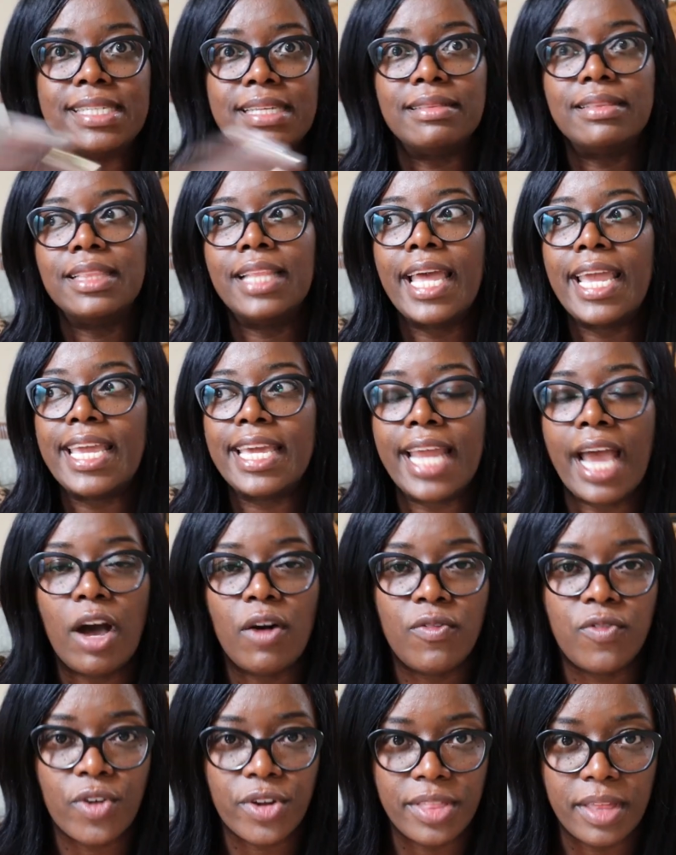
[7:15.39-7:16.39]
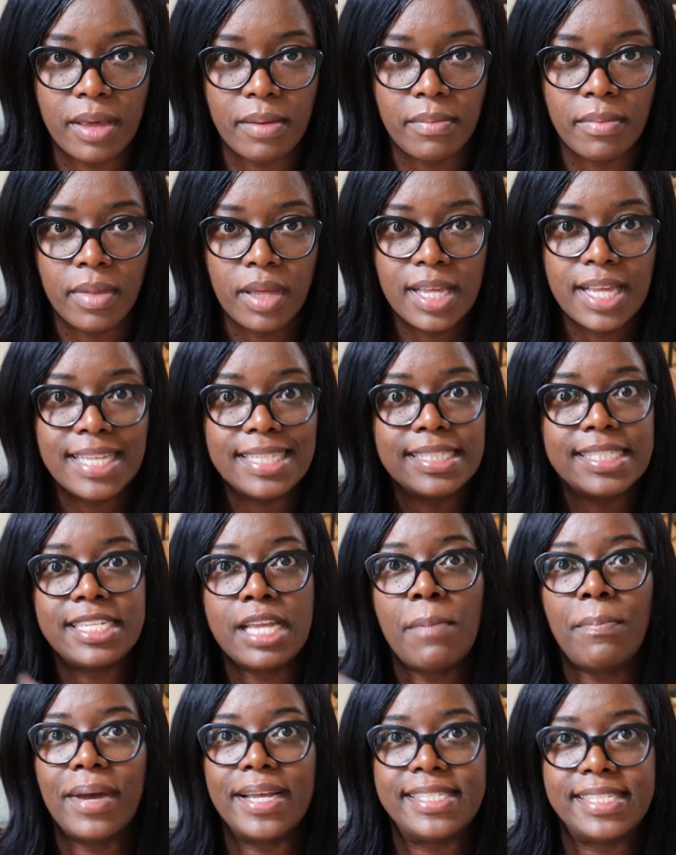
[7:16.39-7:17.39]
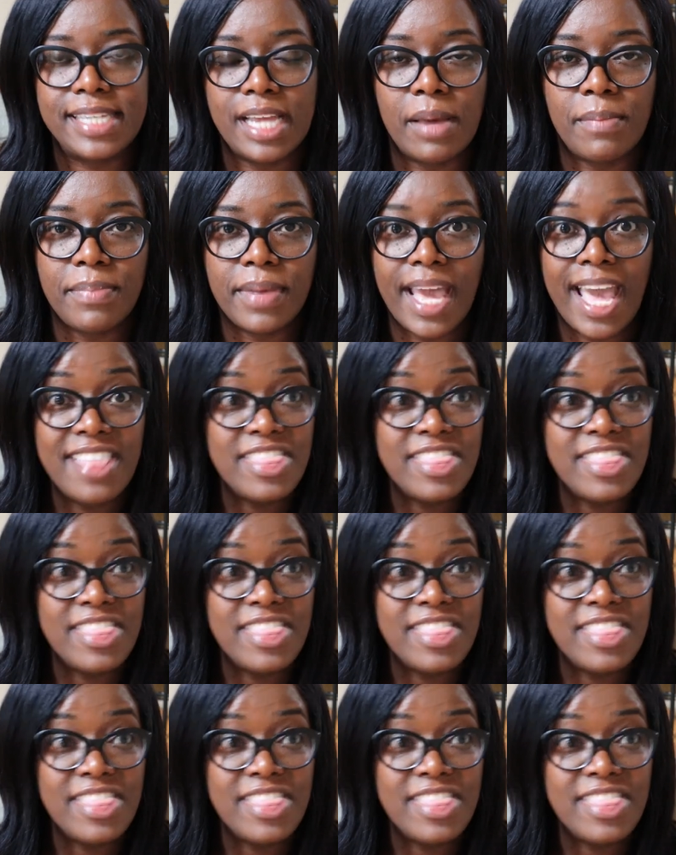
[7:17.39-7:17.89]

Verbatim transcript: to lay it out for them step by step.